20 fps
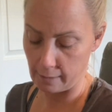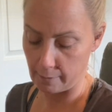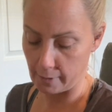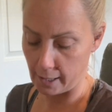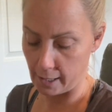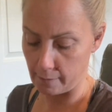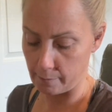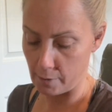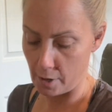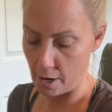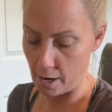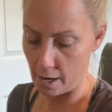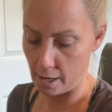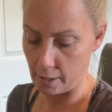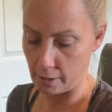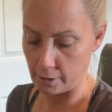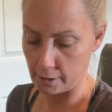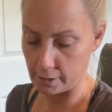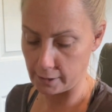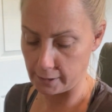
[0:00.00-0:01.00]
but I'm not
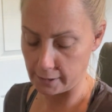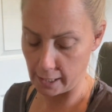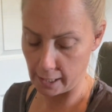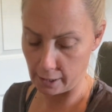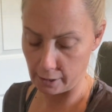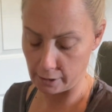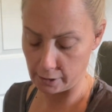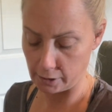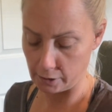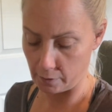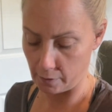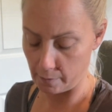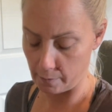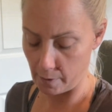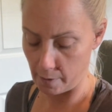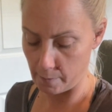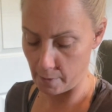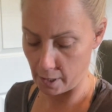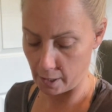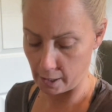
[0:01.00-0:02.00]
a good singer, so I'm
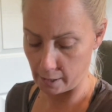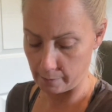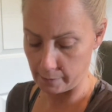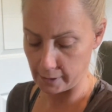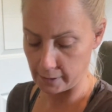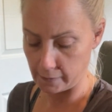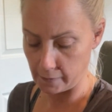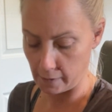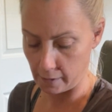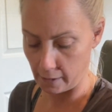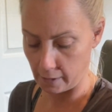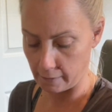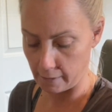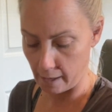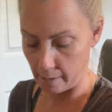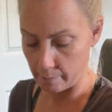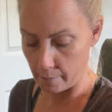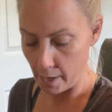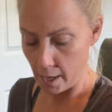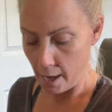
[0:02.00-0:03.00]
not going to be singing
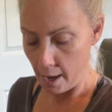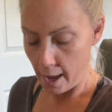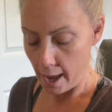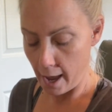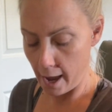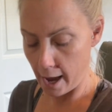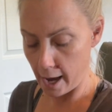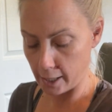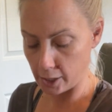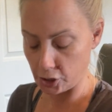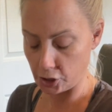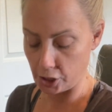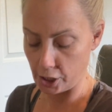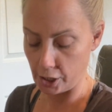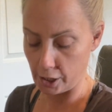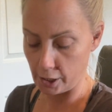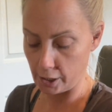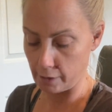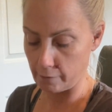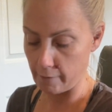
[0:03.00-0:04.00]
them.
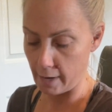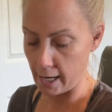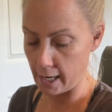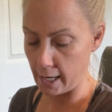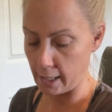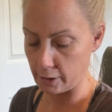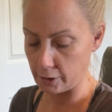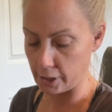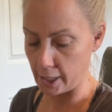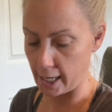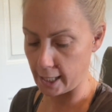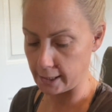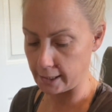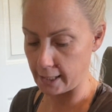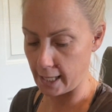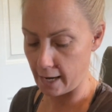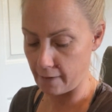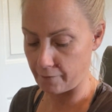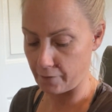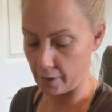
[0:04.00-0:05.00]
Action, right?
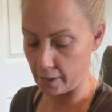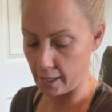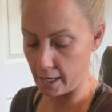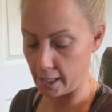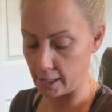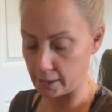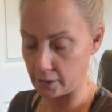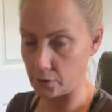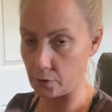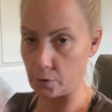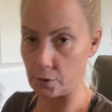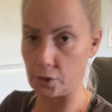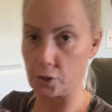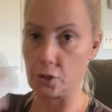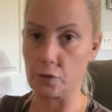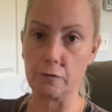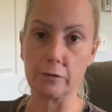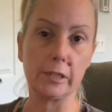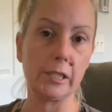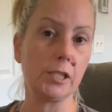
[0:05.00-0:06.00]
Energized effort. Eight of Swords
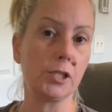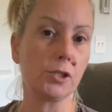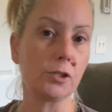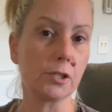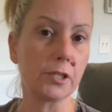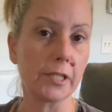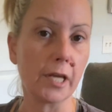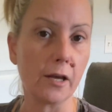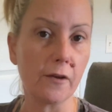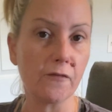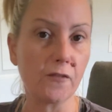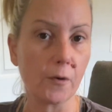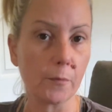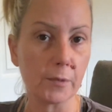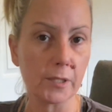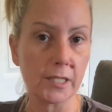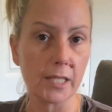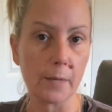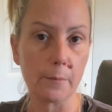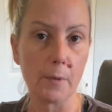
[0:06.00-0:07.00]
to release yourself from
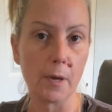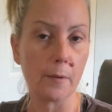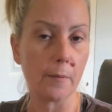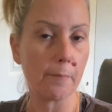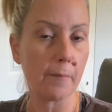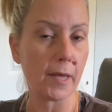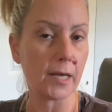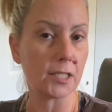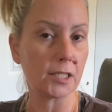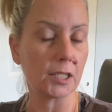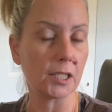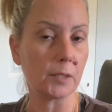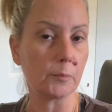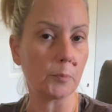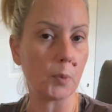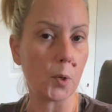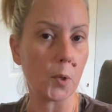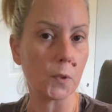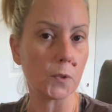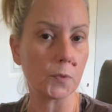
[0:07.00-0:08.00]
a mentally
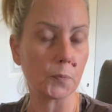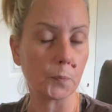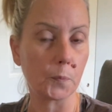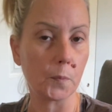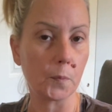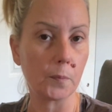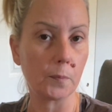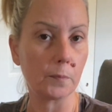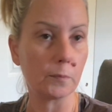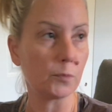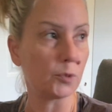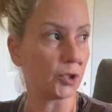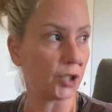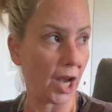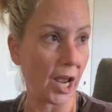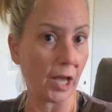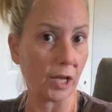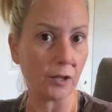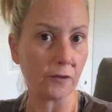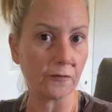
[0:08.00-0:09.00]
imposed
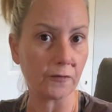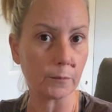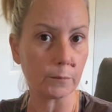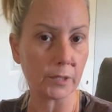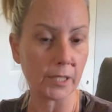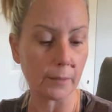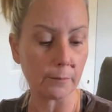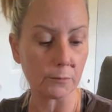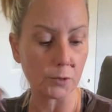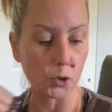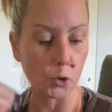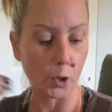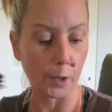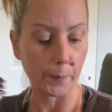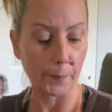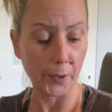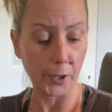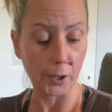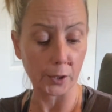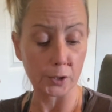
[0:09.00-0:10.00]
jail, from some sort
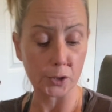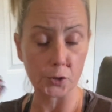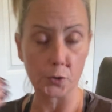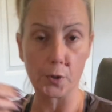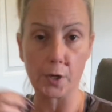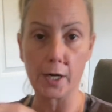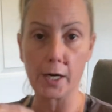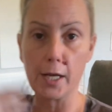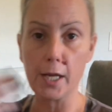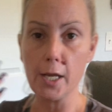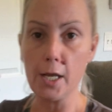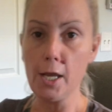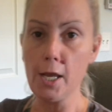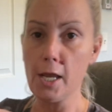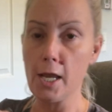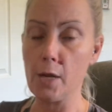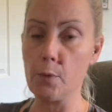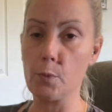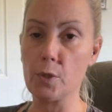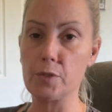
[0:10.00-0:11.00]
of purgatory
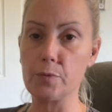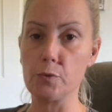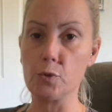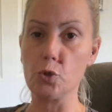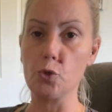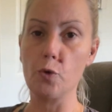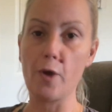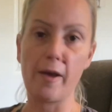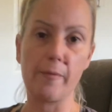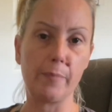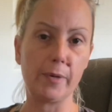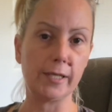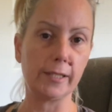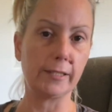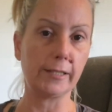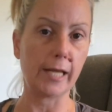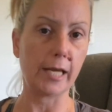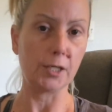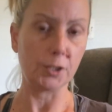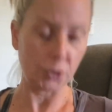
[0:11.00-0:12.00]
in which you have been
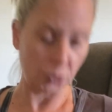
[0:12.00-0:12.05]
sent